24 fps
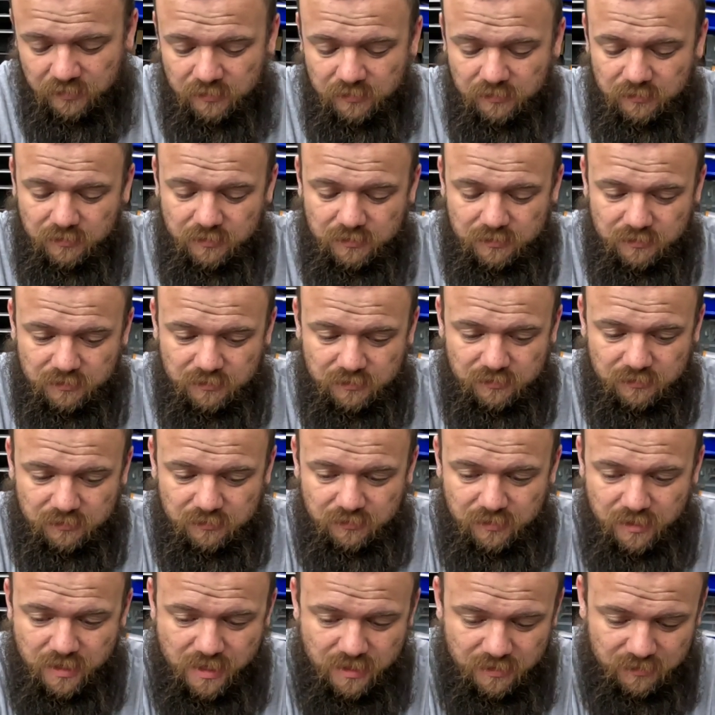This is
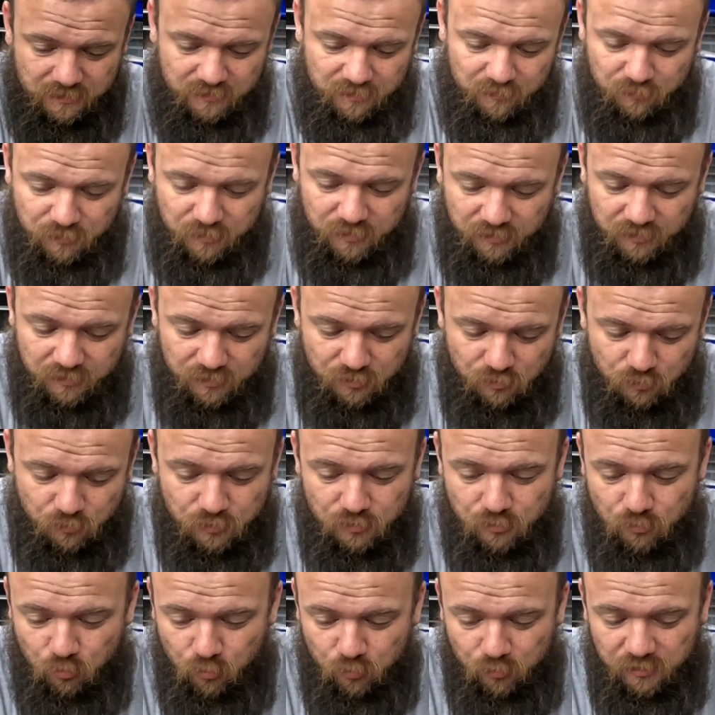not something that you would
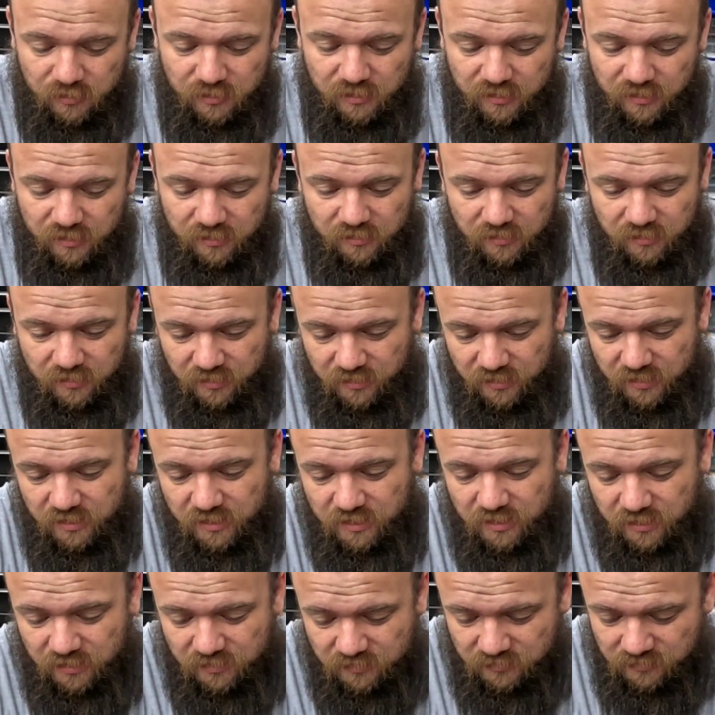normally get in any
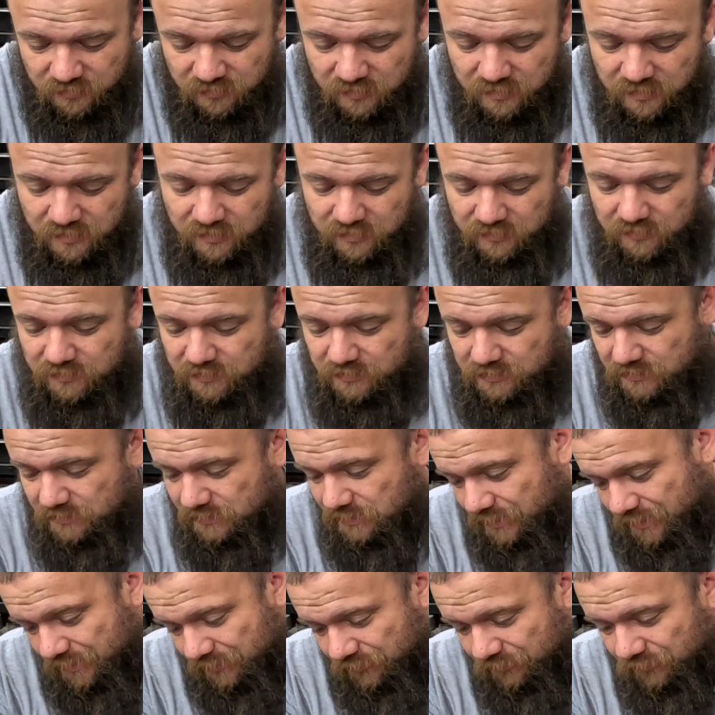kit. This is
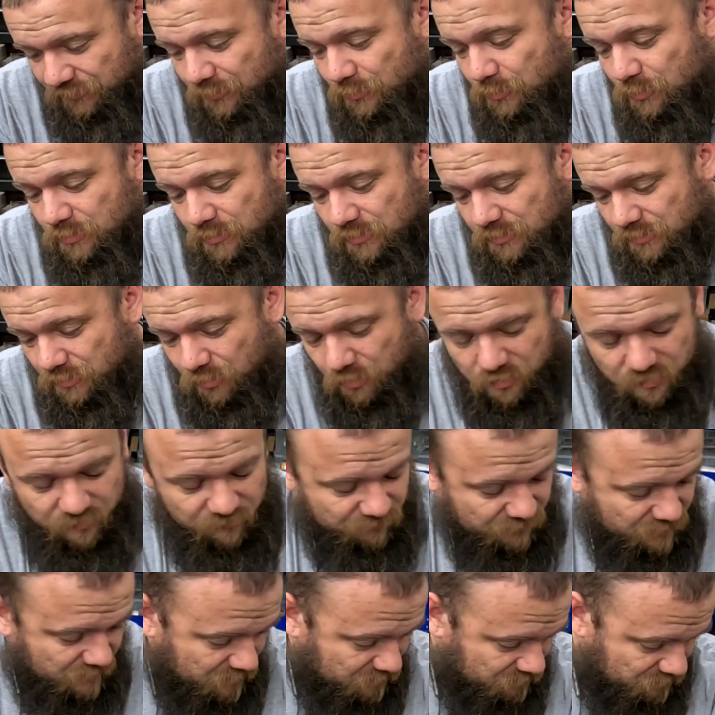like a 4 or a
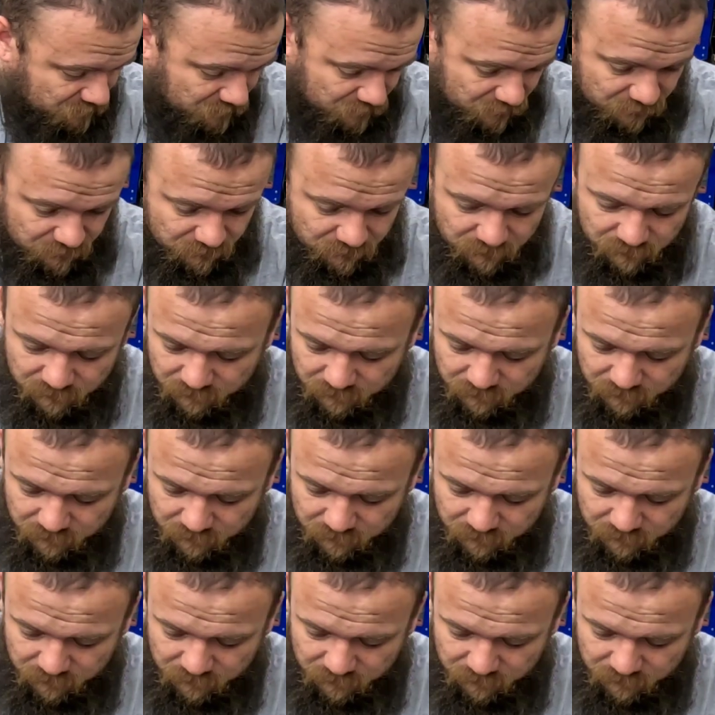5 ton.